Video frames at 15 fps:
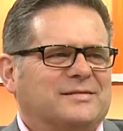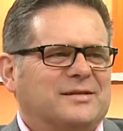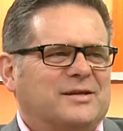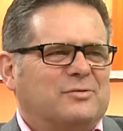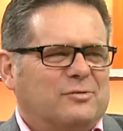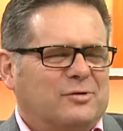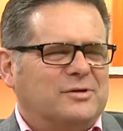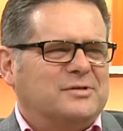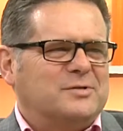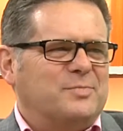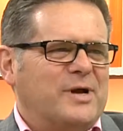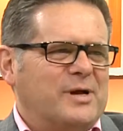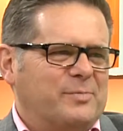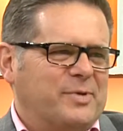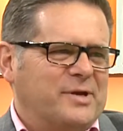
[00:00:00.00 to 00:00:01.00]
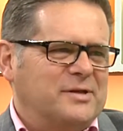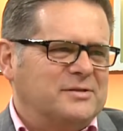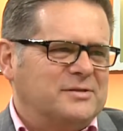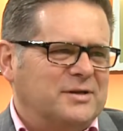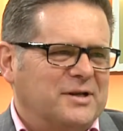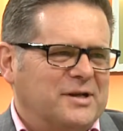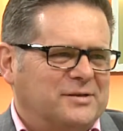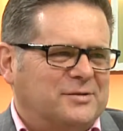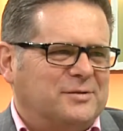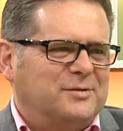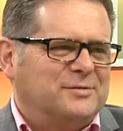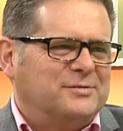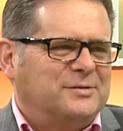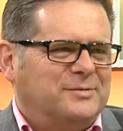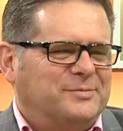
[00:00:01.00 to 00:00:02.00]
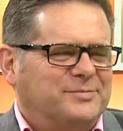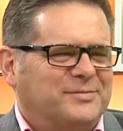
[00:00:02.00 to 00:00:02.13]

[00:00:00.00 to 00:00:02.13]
it was mung beans and lentils. And